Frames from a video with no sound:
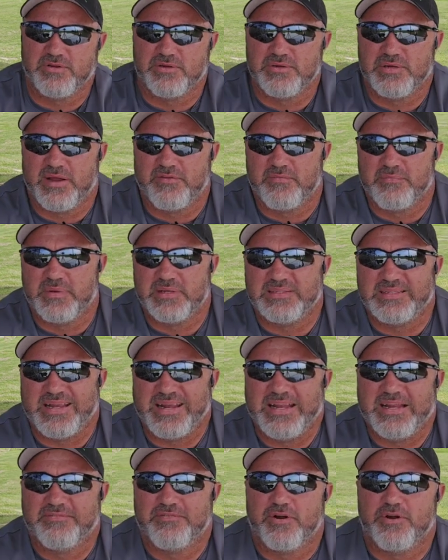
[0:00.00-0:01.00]
You'll never miss
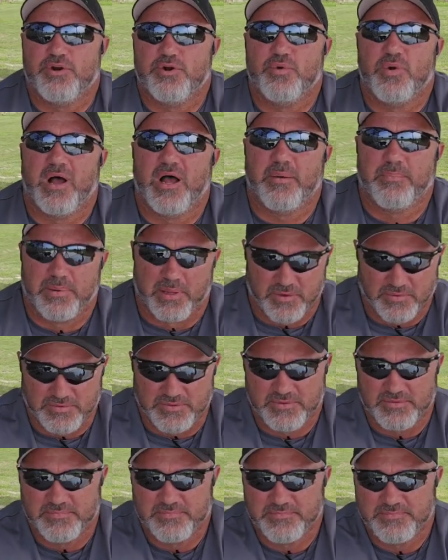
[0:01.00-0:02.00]
any of our new
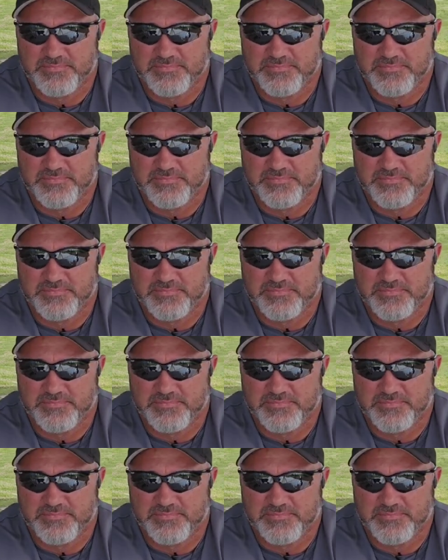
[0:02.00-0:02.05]
uploads.